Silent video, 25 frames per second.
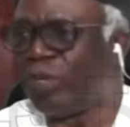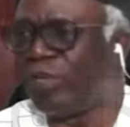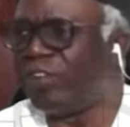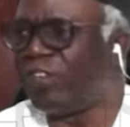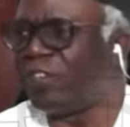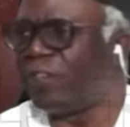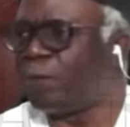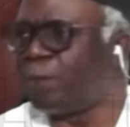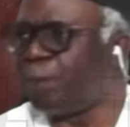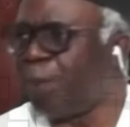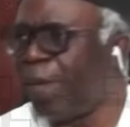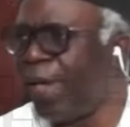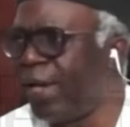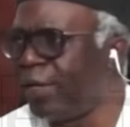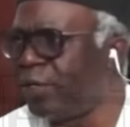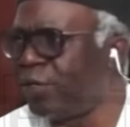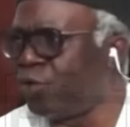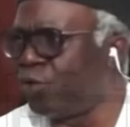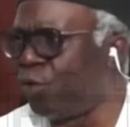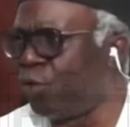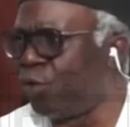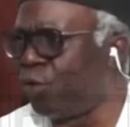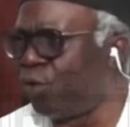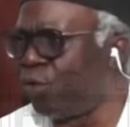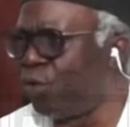With
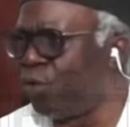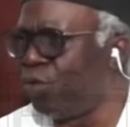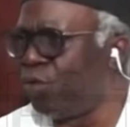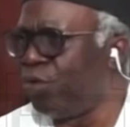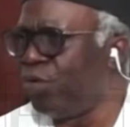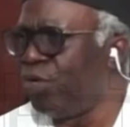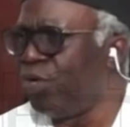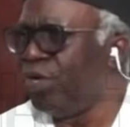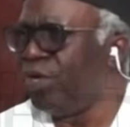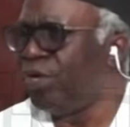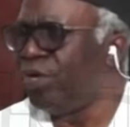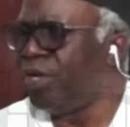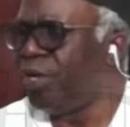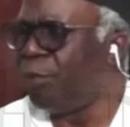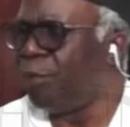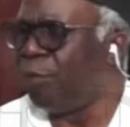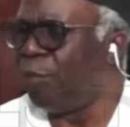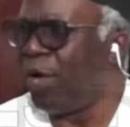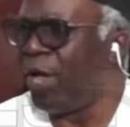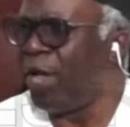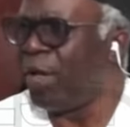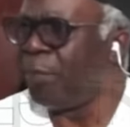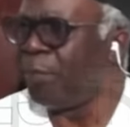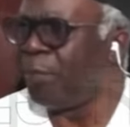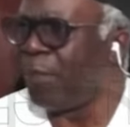respect to the
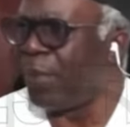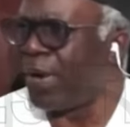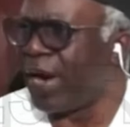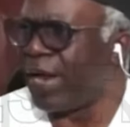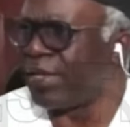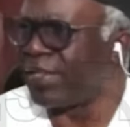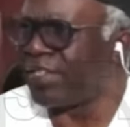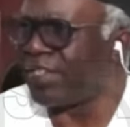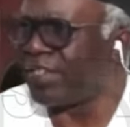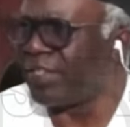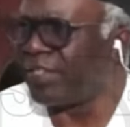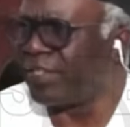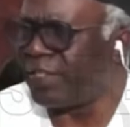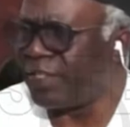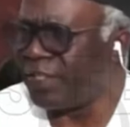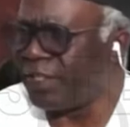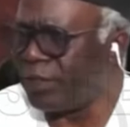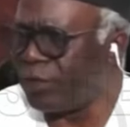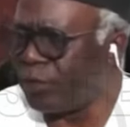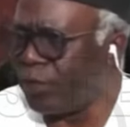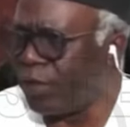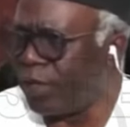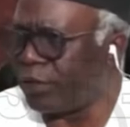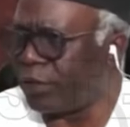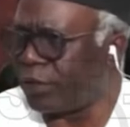more embarrassing
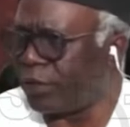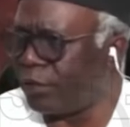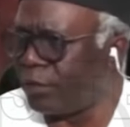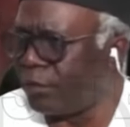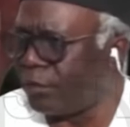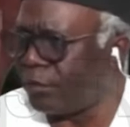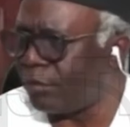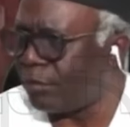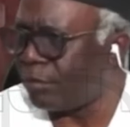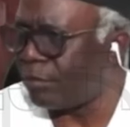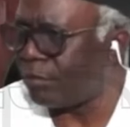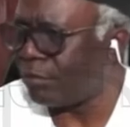situation,